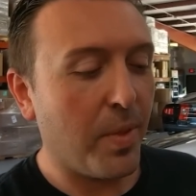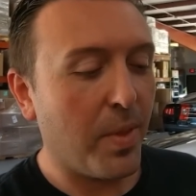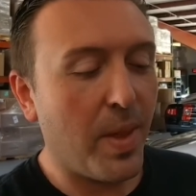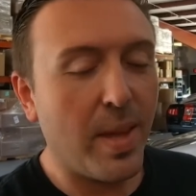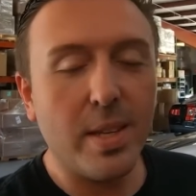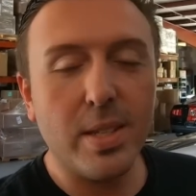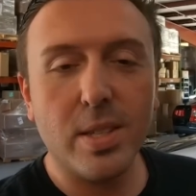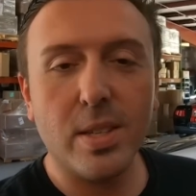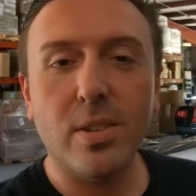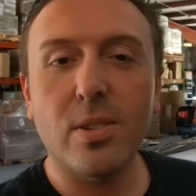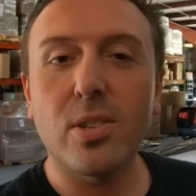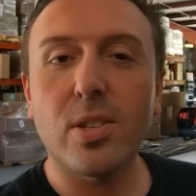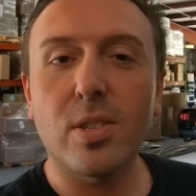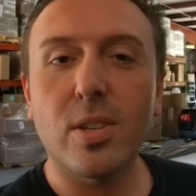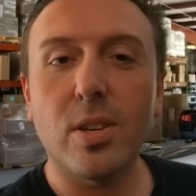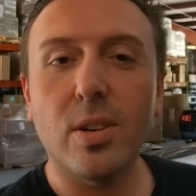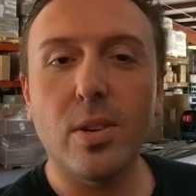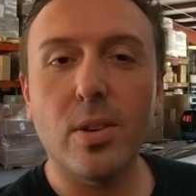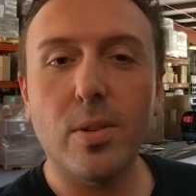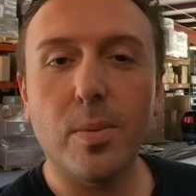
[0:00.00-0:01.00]
things that are
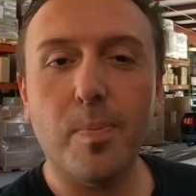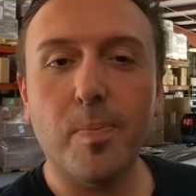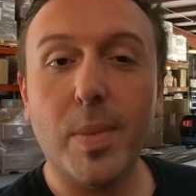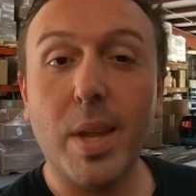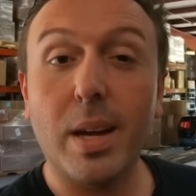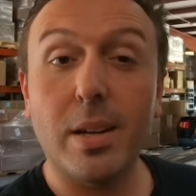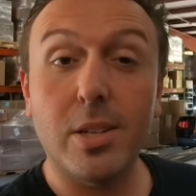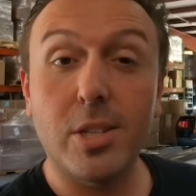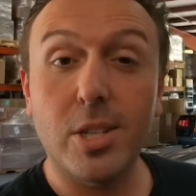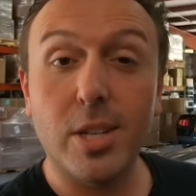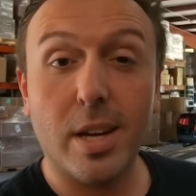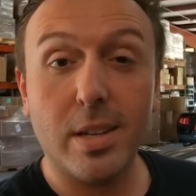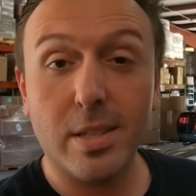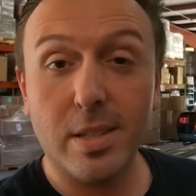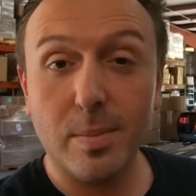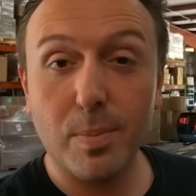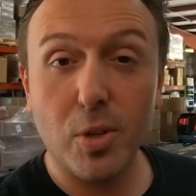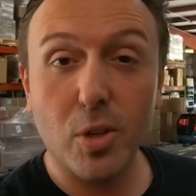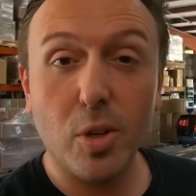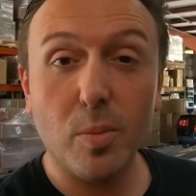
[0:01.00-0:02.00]
still
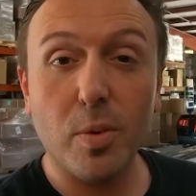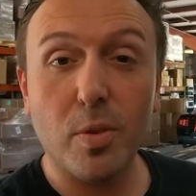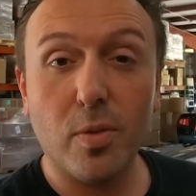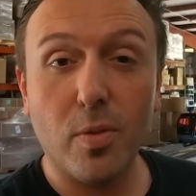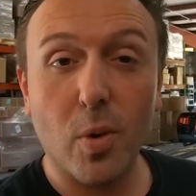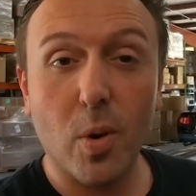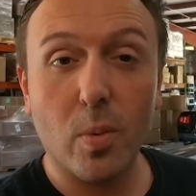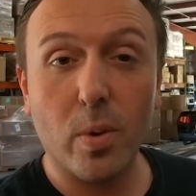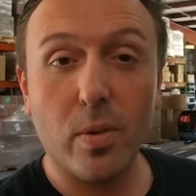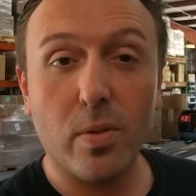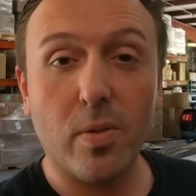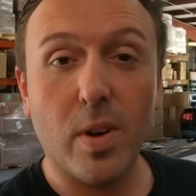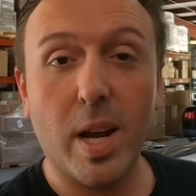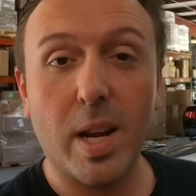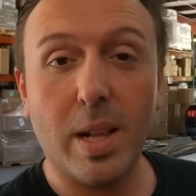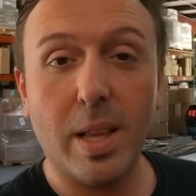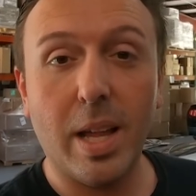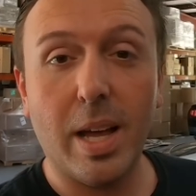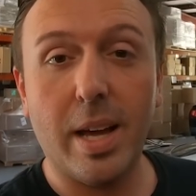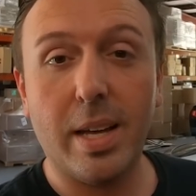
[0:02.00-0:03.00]
adjustable before we
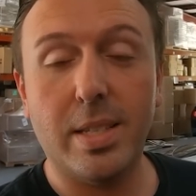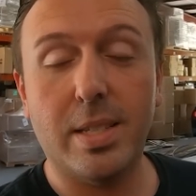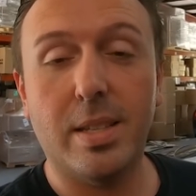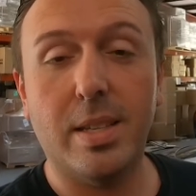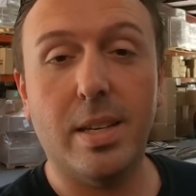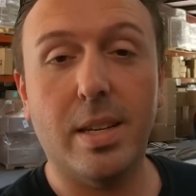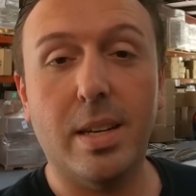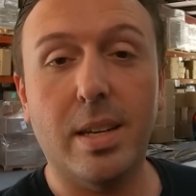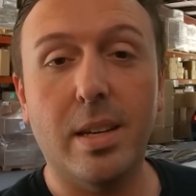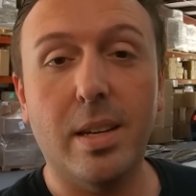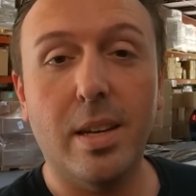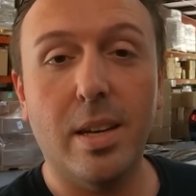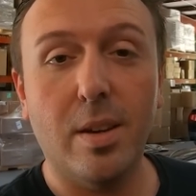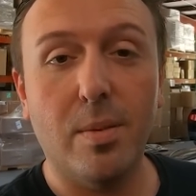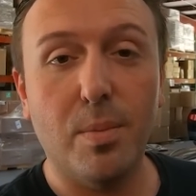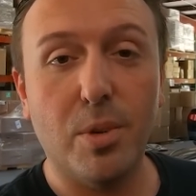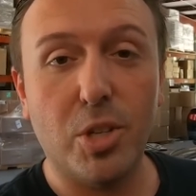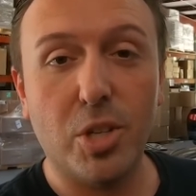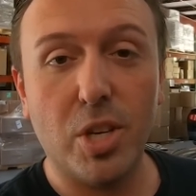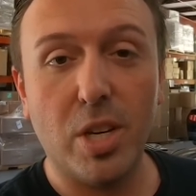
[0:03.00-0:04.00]
finalize the
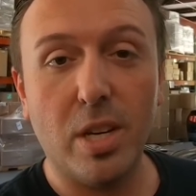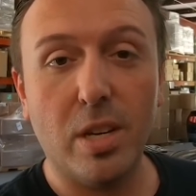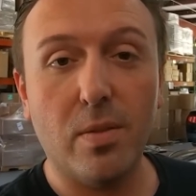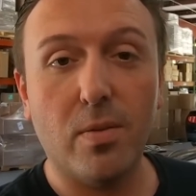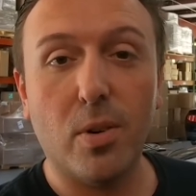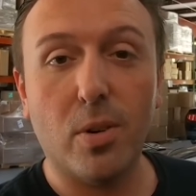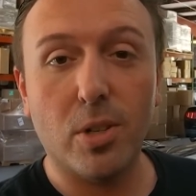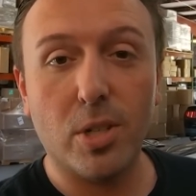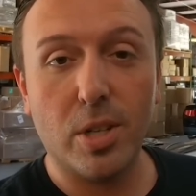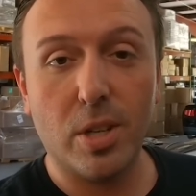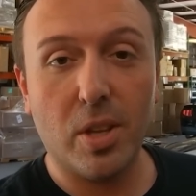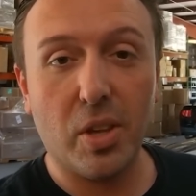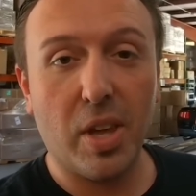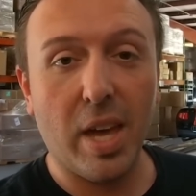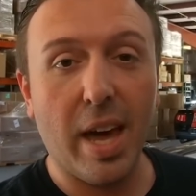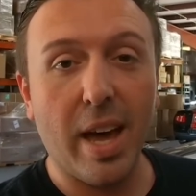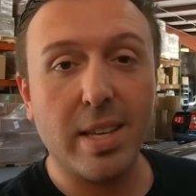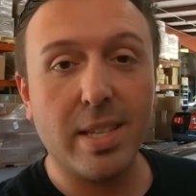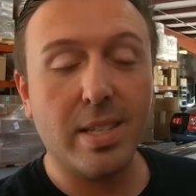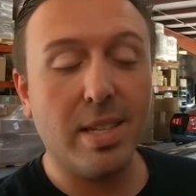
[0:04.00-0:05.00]
machined version of the
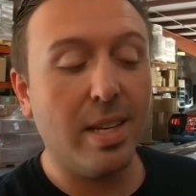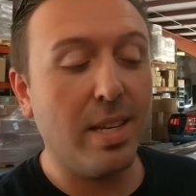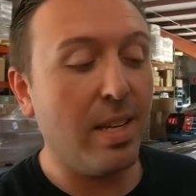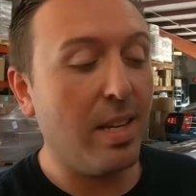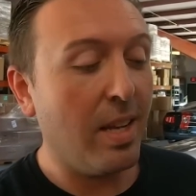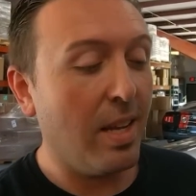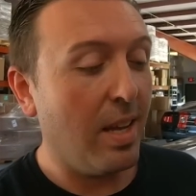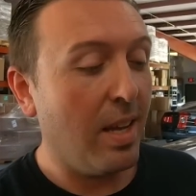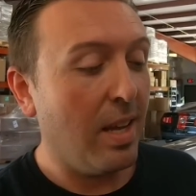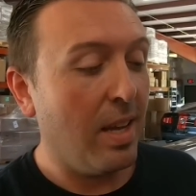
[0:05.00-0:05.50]
casting.